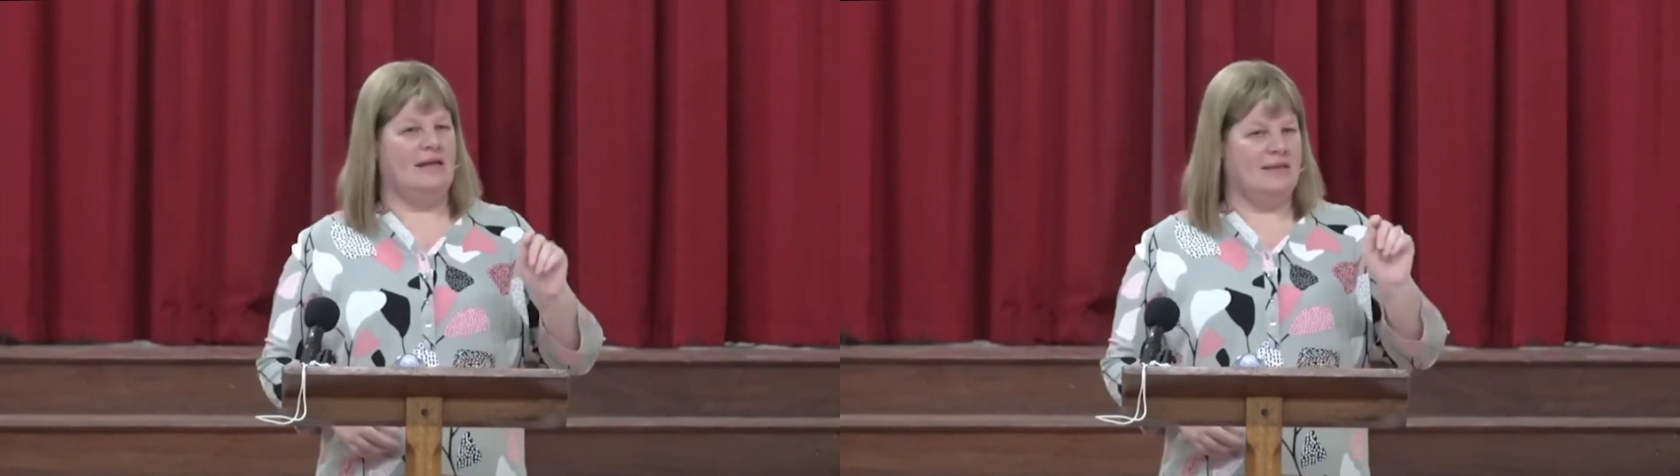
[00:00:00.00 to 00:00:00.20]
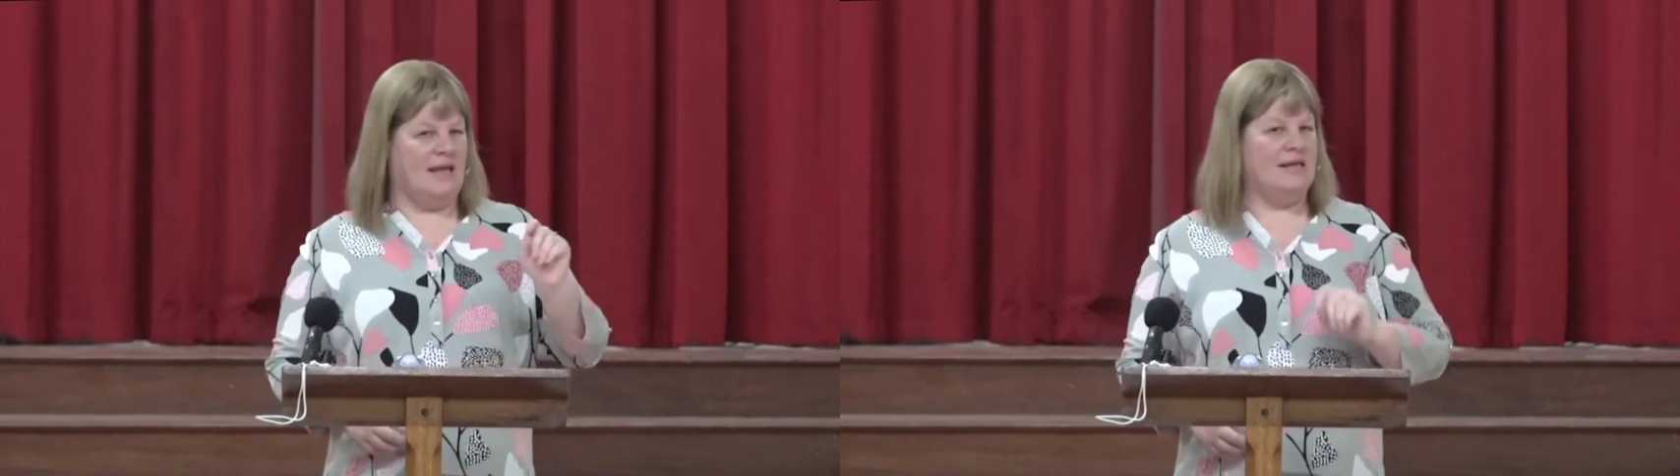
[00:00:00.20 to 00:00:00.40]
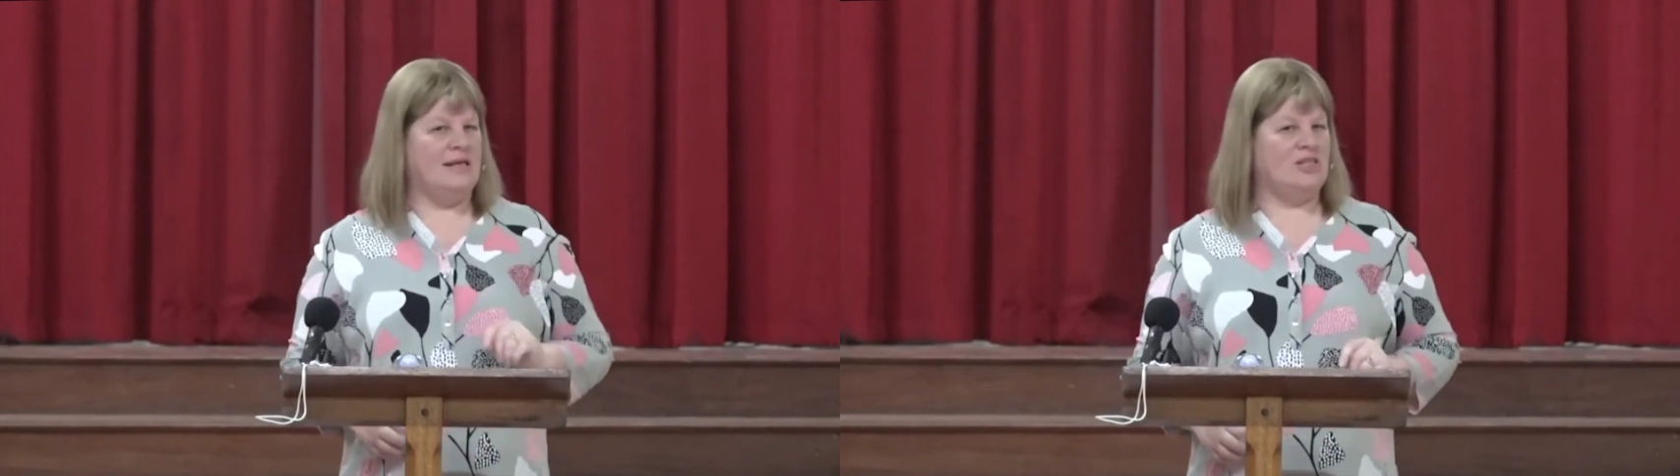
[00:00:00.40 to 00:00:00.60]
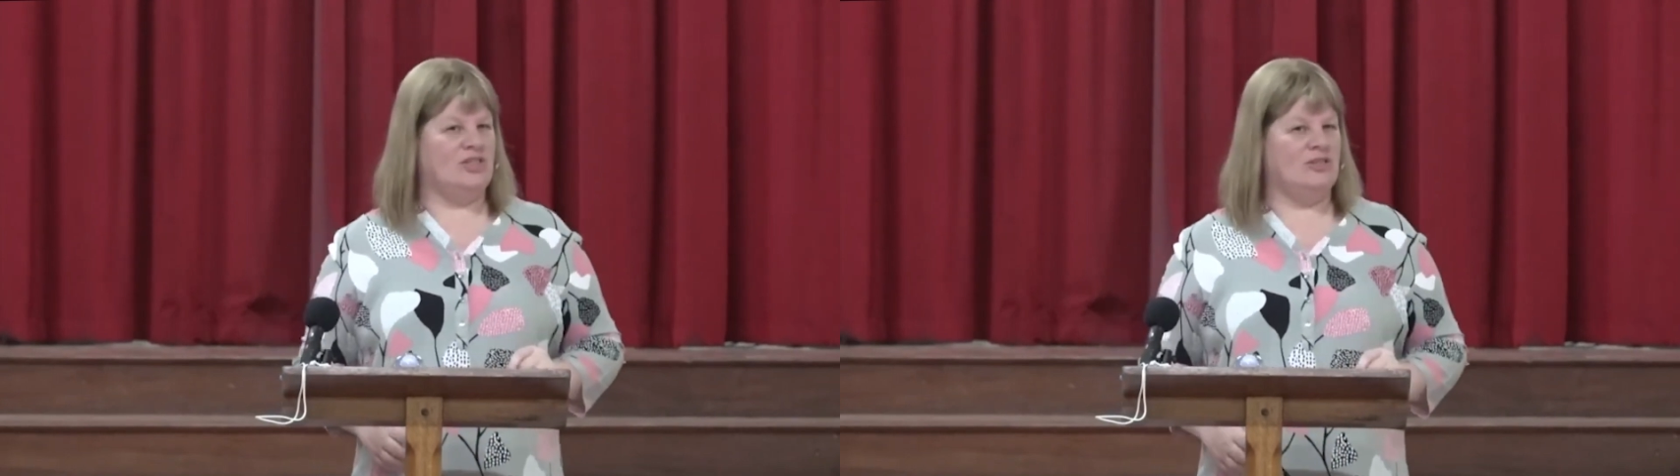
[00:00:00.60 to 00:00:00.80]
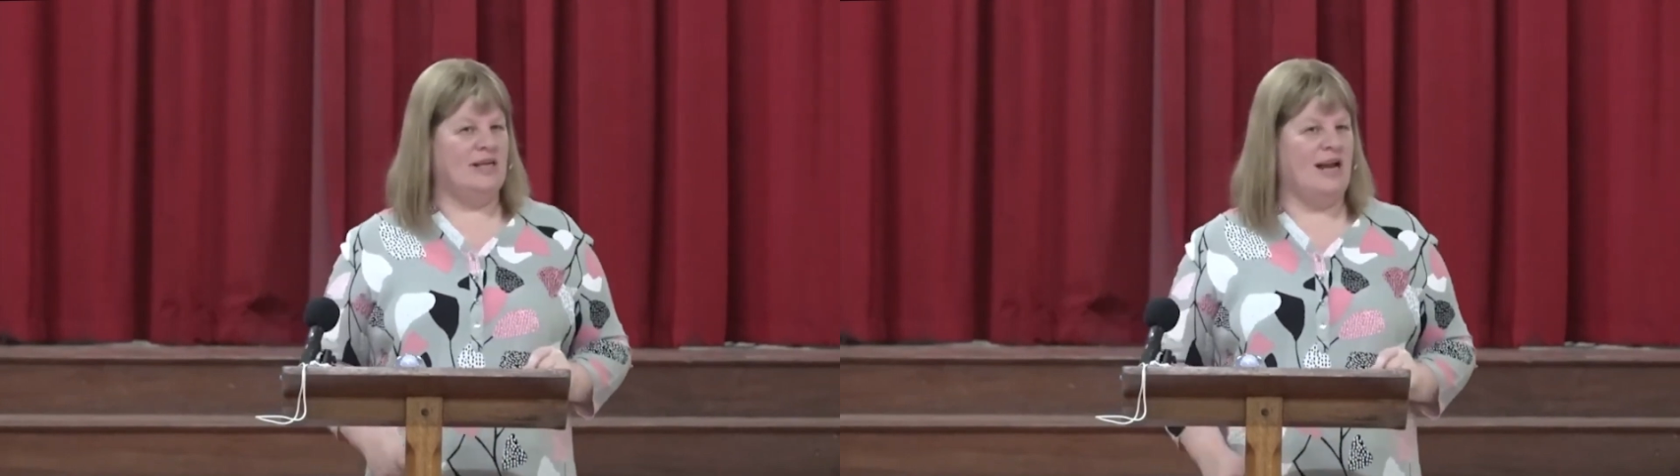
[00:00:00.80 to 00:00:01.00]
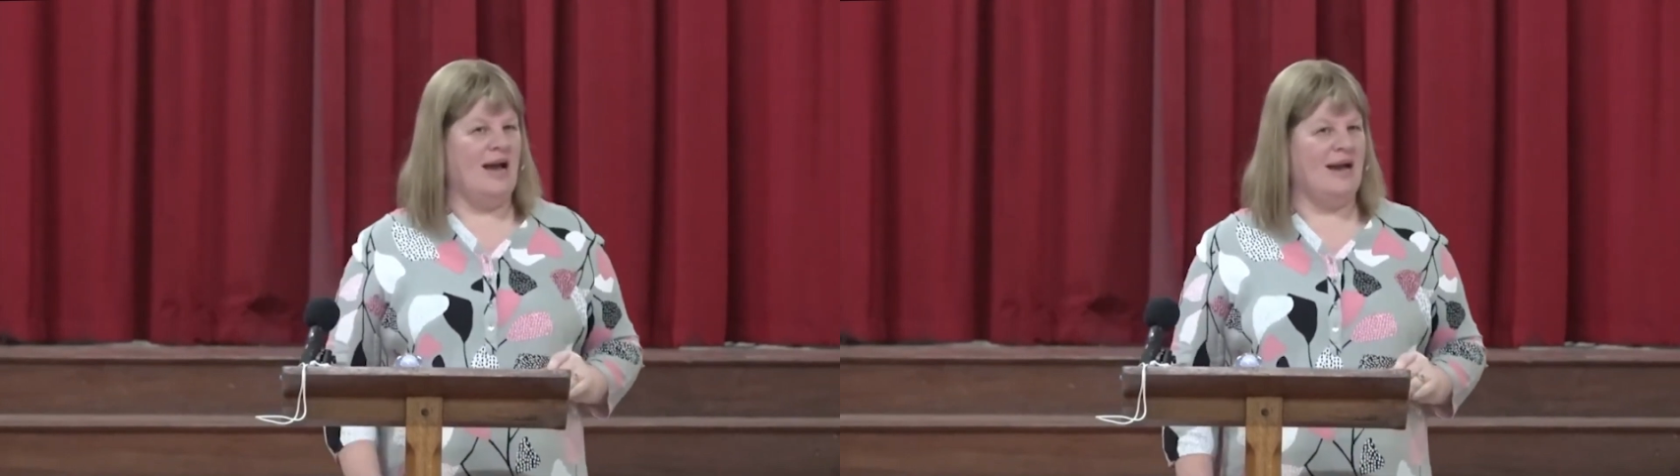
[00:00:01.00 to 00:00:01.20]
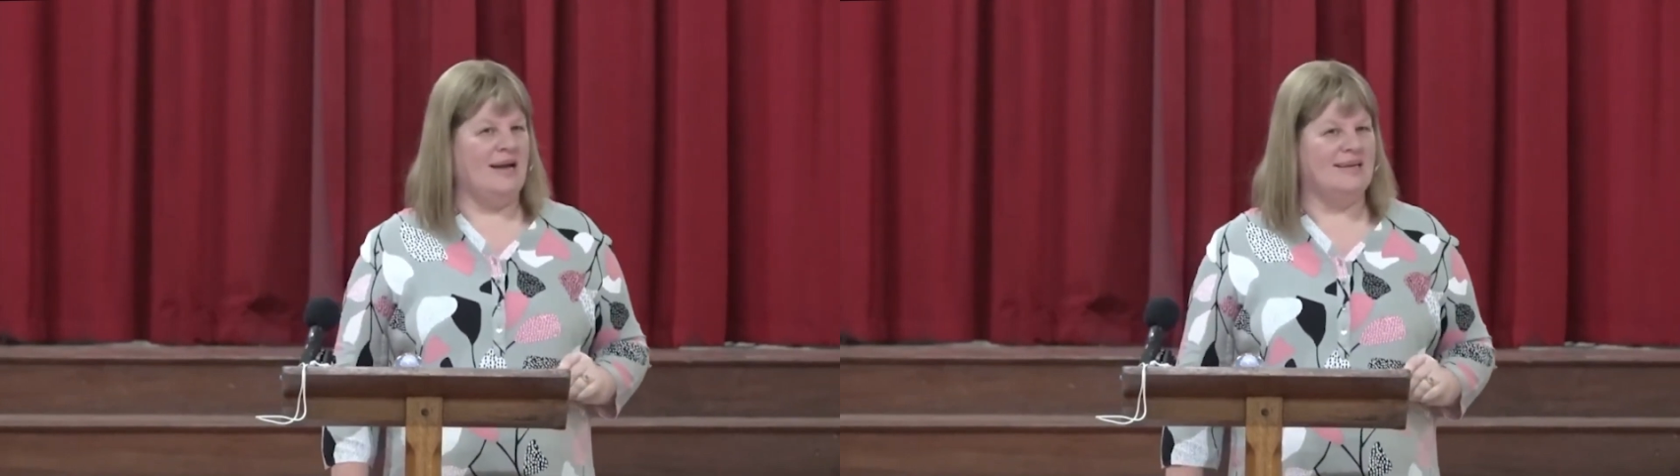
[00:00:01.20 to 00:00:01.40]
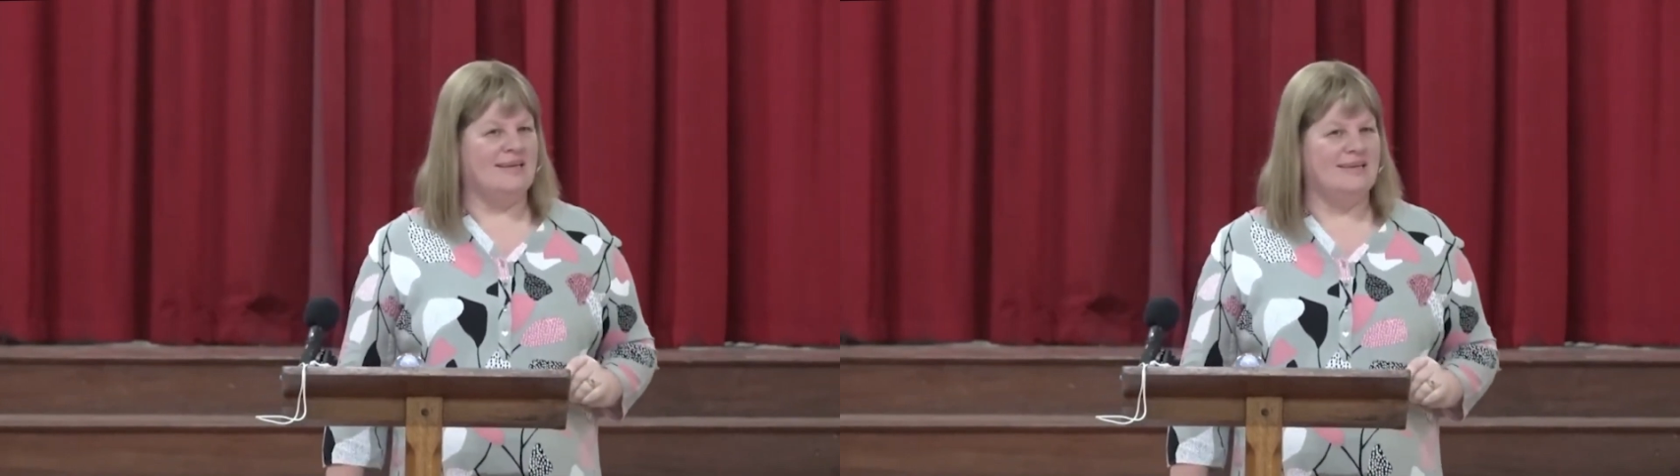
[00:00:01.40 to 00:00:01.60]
that he should lie.